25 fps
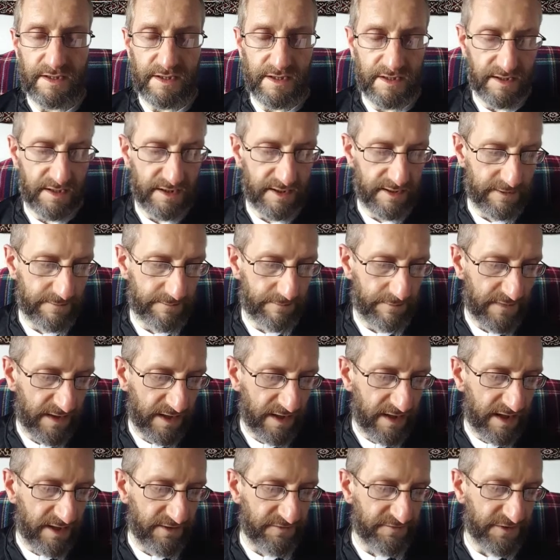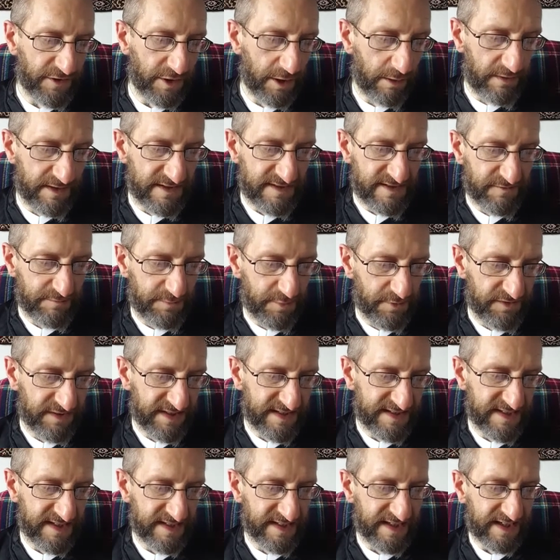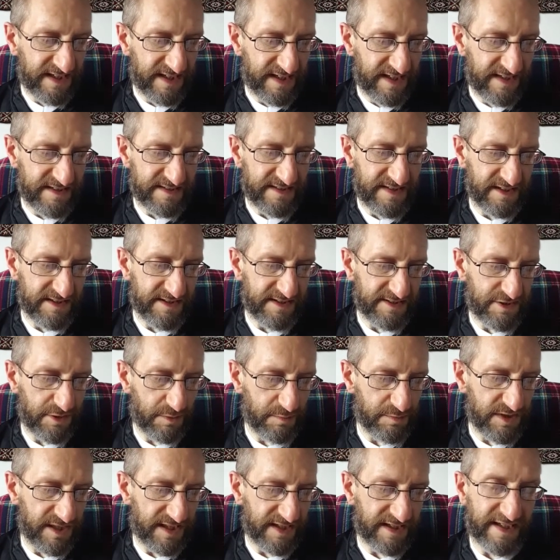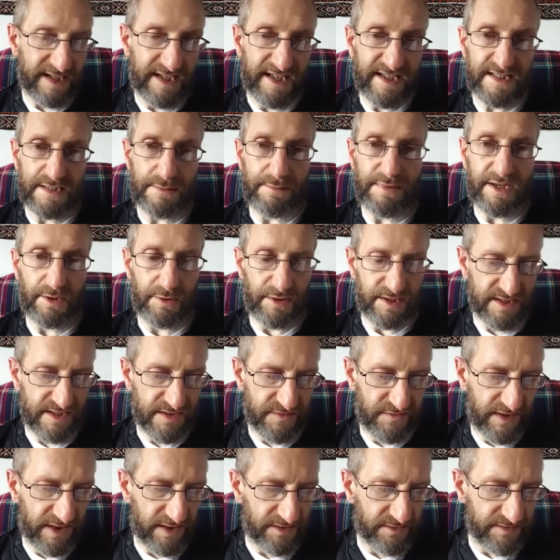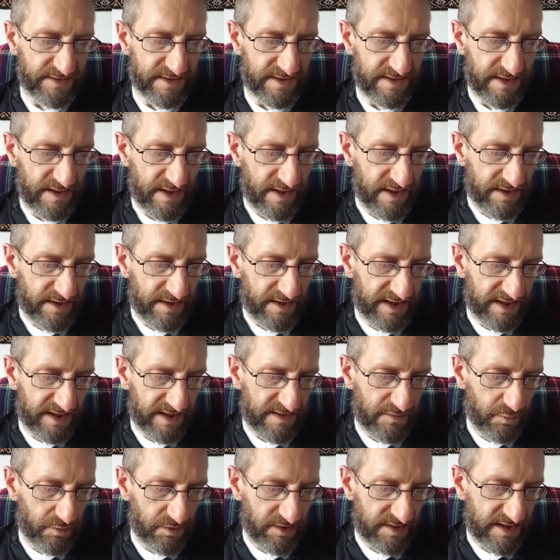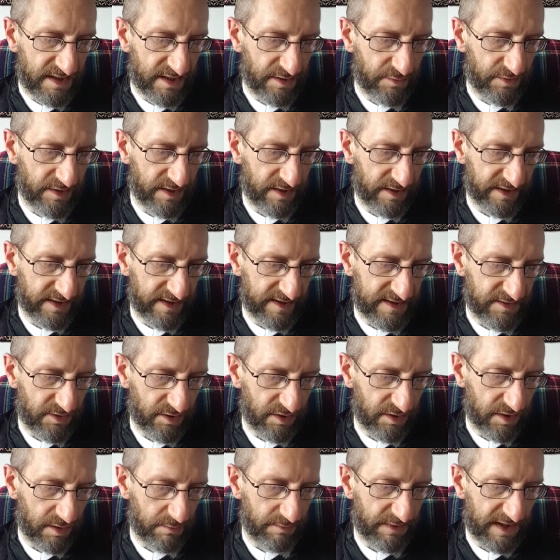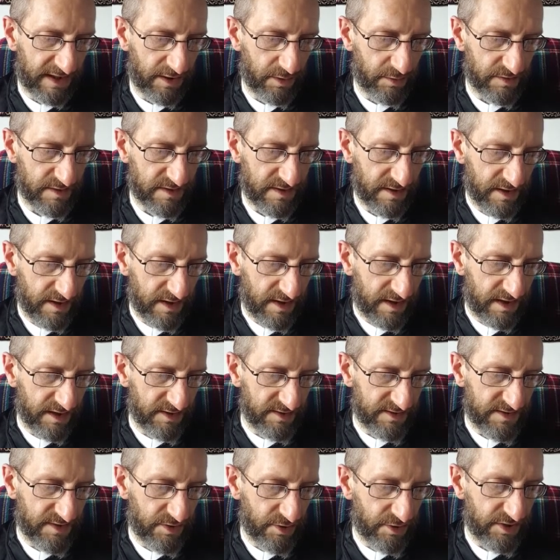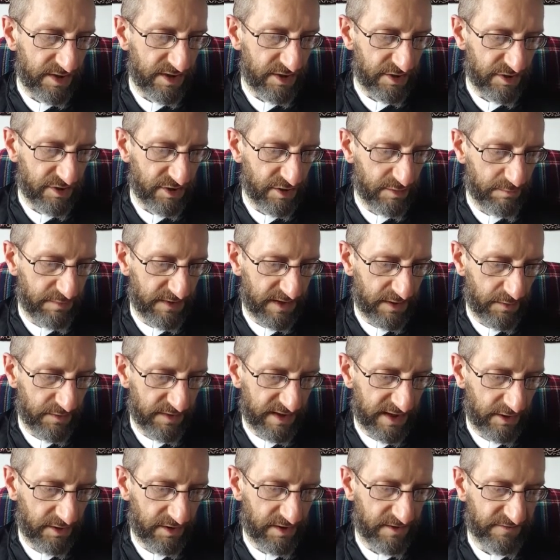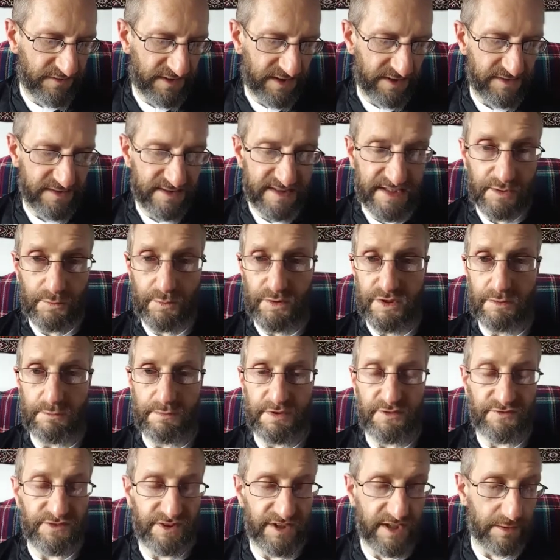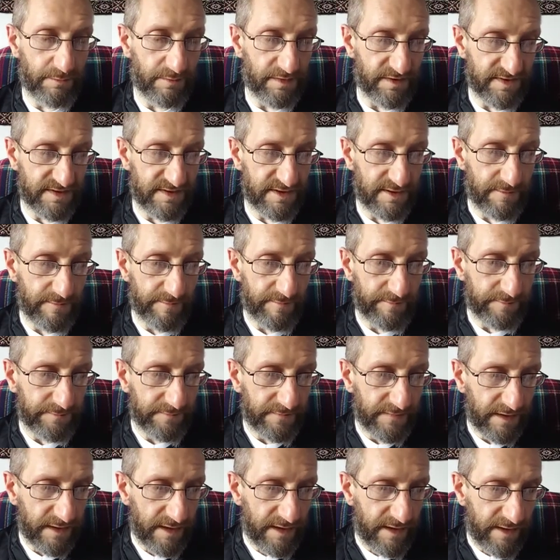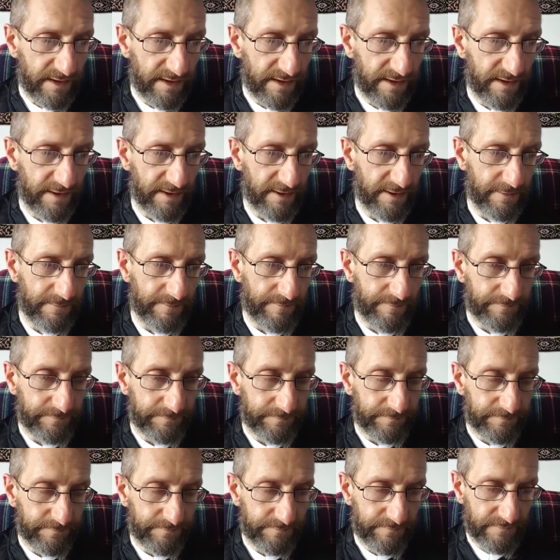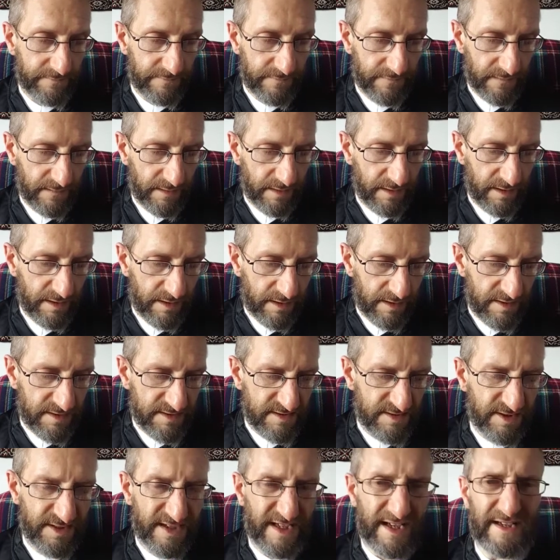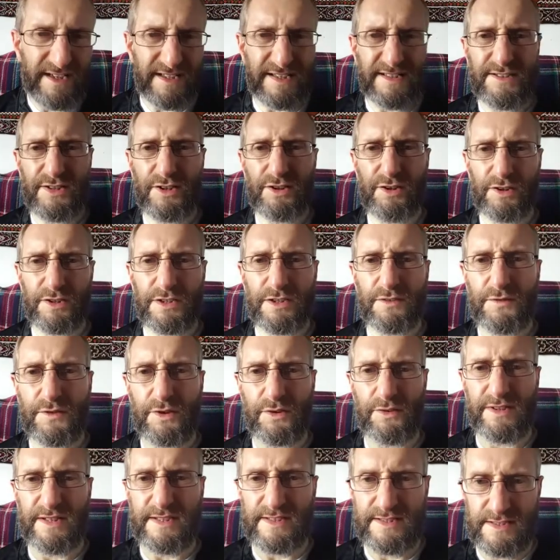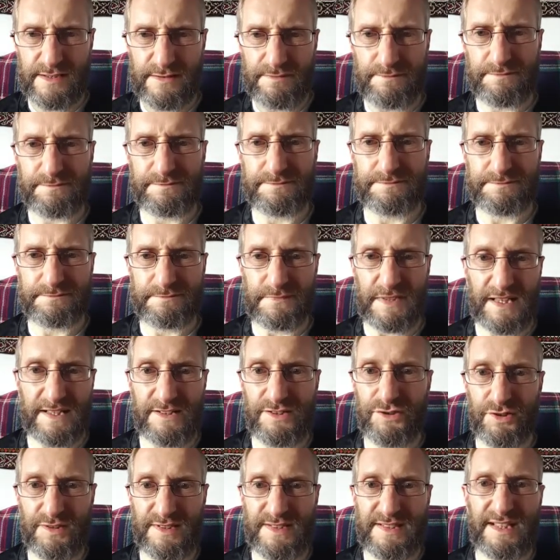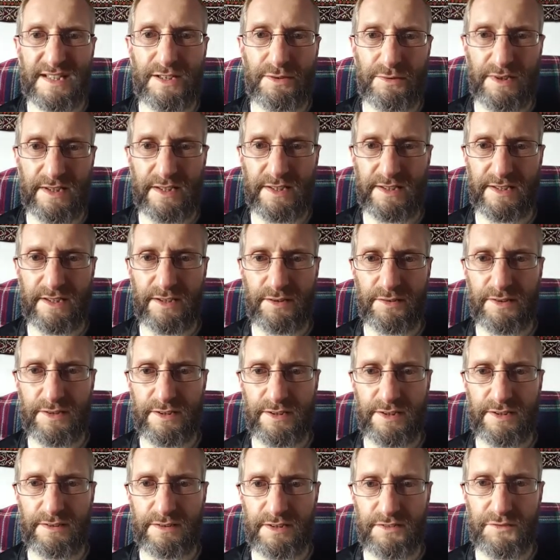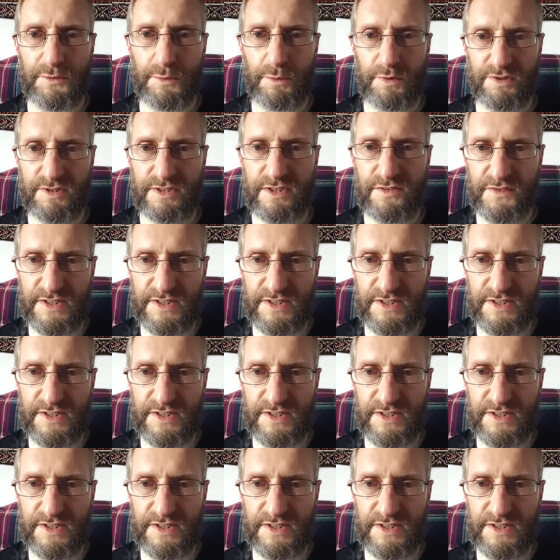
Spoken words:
And for comments I've put, this indicates that the subject cares about his fans. That's what he really is all about. And so he should be. Without the fans, he wouldn't be famous. So yeah, in total, you've got this, as you see really on the, if you watch the